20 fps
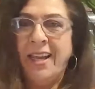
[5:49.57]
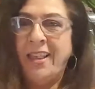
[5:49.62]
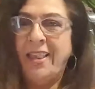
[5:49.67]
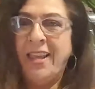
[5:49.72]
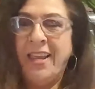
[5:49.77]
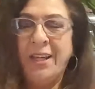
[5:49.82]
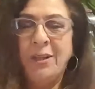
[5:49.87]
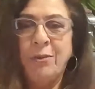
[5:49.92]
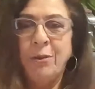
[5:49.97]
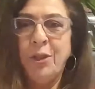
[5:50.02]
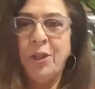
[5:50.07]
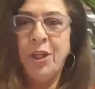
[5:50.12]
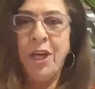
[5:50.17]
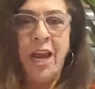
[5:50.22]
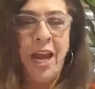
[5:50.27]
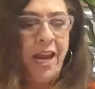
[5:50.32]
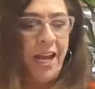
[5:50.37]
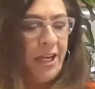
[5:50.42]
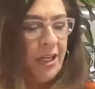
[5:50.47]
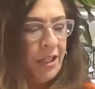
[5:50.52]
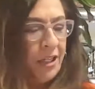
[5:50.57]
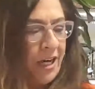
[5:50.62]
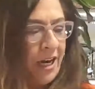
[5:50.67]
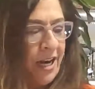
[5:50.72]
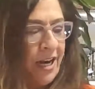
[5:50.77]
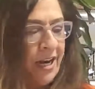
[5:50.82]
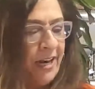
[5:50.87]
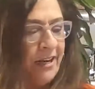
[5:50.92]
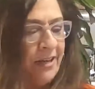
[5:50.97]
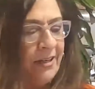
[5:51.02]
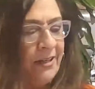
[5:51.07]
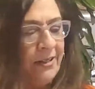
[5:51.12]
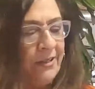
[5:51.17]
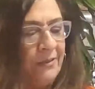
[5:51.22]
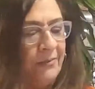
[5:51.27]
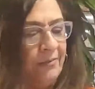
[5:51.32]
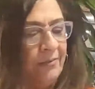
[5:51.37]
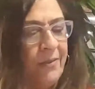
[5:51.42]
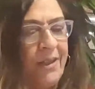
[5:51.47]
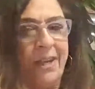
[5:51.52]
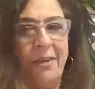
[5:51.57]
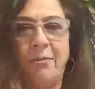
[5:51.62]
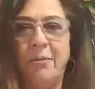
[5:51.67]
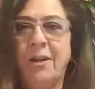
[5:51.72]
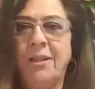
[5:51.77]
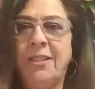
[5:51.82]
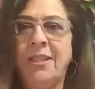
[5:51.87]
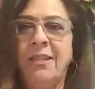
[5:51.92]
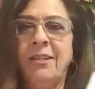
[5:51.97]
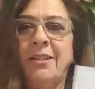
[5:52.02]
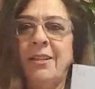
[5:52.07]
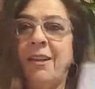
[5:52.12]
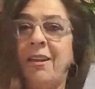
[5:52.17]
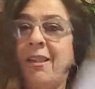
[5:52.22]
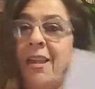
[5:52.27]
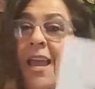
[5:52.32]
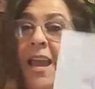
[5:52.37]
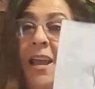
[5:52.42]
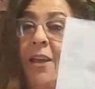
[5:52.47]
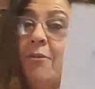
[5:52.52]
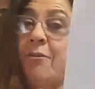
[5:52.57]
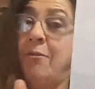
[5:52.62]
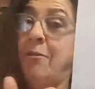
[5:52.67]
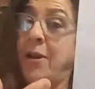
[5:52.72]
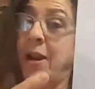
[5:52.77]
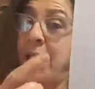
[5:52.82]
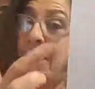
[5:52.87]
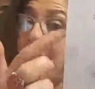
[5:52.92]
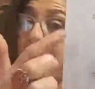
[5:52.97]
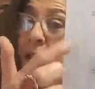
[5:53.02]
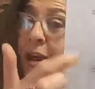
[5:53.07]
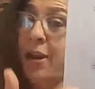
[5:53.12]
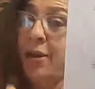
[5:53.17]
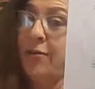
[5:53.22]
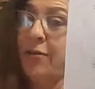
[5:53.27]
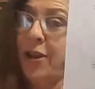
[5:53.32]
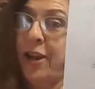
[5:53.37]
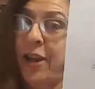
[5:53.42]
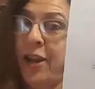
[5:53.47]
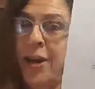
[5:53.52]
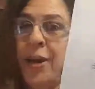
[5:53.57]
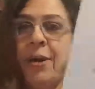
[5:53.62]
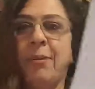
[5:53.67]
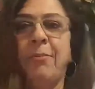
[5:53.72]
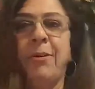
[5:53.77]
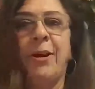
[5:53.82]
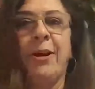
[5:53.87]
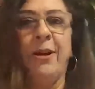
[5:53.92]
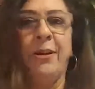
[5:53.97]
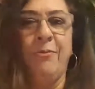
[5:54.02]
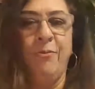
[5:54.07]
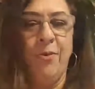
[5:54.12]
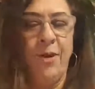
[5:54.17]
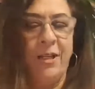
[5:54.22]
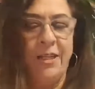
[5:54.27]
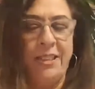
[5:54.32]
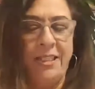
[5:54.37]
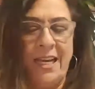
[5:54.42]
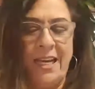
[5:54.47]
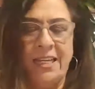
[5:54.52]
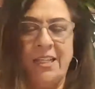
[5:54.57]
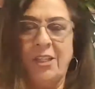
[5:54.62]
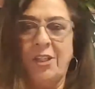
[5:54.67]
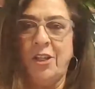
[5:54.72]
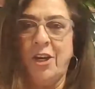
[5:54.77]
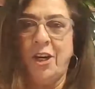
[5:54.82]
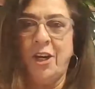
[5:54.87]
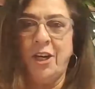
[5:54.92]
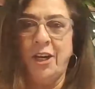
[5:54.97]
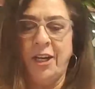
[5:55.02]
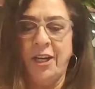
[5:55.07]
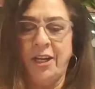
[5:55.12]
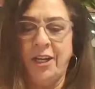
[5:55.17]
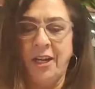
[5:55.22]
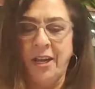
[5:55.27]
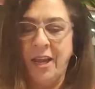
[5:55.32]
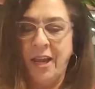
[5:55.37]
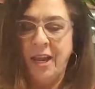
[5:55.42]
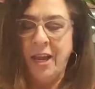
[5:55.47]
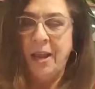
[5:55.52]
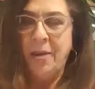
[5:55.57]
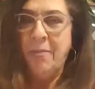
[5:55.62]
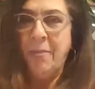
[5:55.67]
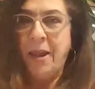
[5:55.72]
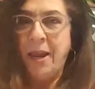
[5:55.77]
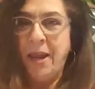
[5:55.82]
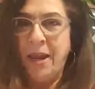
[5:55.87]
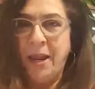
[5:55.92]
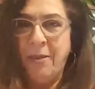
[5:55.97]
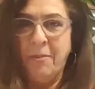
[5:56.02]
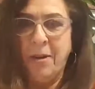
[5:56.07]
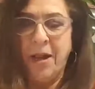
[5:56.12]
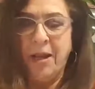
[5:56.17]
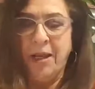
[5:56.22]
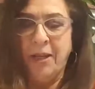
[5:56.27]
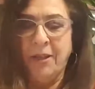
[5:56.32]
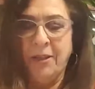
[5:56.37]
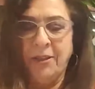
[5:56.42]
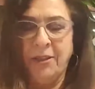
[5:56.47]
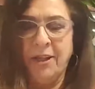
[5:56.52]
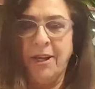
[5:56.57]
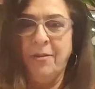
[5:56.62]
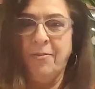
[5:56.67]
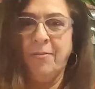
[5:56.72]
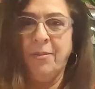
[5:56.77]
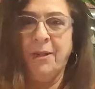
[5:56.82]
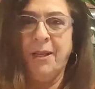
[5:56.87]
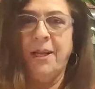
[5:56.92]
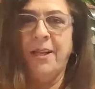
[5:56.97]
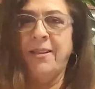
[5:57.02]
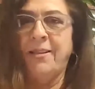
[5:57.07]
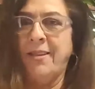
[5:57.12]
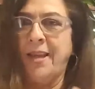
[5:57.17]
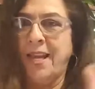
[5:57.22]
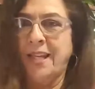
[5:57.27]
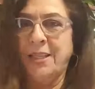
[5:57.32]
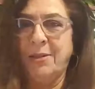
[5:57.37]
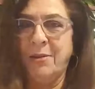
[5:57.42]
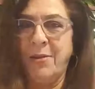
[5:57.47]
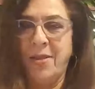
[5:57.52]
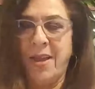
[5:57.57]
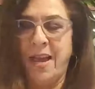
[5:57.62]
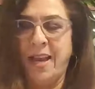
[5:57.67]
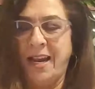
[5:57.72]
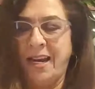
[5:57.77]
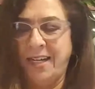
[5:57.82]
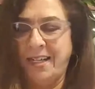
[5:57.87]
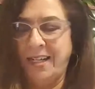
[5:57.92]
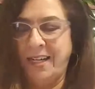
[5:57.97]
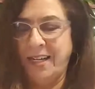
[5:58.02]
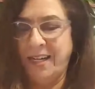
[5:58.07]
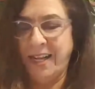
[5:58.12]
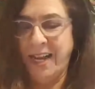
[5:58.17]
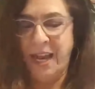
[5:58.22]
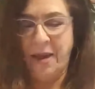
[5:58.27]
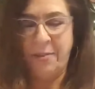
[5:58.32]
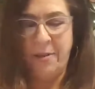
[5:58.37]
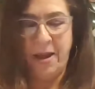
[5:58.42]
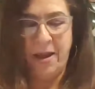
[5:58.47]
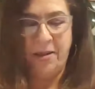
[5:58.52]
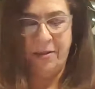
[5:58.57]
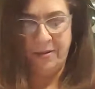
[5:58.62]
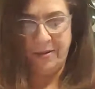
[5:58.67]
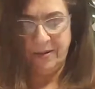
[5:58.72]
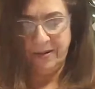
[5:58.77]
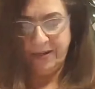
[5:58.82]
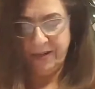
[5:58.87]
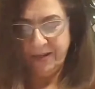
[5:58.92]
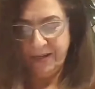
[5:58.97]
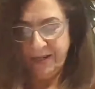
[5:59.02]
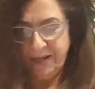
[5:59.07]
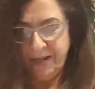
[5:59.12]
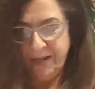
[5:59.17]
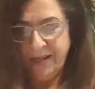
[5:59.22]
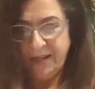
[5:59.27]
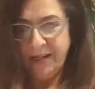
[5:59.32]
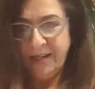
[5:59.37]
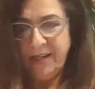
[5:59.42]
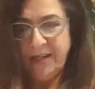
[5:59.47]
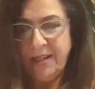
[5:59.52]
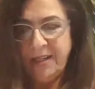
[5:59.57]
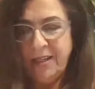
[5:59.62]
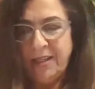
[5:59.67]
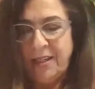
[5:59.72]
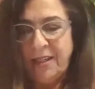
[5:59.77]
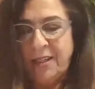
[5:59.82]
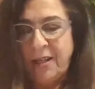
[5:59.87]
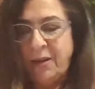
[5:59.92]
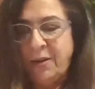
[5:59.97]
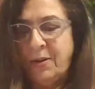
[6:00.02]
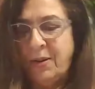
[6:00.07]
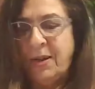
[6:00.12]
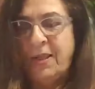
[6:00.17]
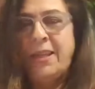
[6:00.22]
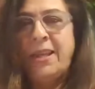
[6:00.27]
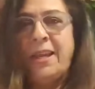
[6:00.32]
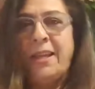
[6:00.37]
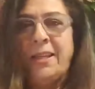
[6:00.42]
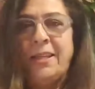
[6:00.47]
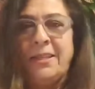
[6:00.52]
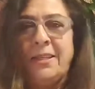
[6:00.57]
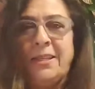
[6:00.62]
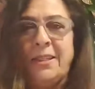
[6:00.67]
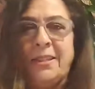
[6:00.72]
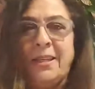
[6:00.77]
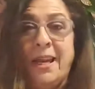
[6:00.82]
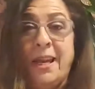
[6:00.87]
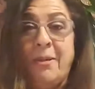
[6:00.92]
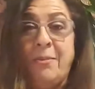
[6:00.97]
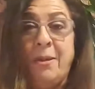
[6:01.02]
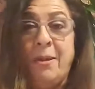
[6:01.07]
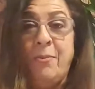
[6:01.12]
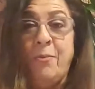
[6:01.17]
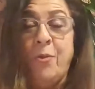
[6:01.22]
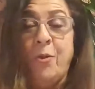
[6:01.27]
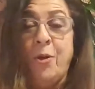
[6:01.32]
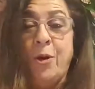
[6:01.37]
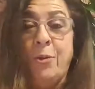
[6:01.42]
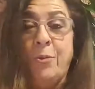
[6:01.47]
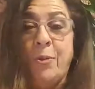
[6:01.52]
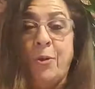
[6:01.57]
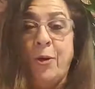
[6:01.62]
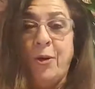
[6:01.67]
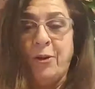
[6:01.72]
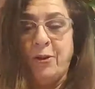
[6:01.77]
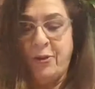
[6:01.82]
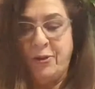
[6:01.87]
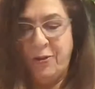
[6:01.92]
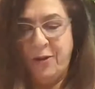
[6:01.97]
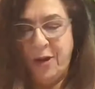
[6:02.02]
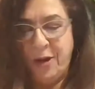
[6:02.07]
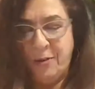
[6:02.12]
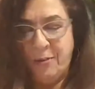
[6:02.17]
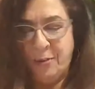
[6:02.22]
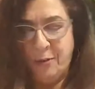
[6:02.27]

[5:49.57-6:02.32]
things will change, and it wasn't like what I thought of here, but once I started making my little template, that's when that idea came out. So I think this is going to be more and more a fun